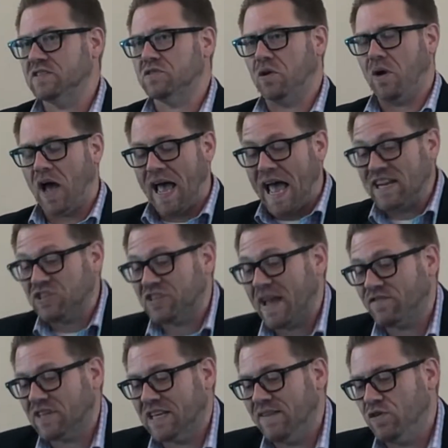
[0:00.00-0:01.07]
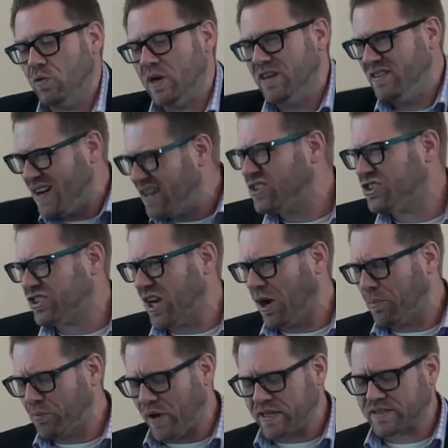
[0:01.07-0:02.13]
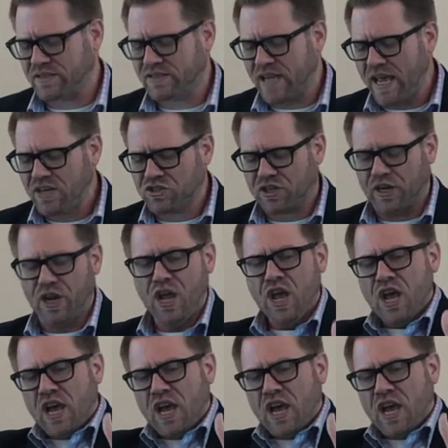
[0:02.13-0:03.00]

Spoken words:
So I just have to give you a nutshell presentation.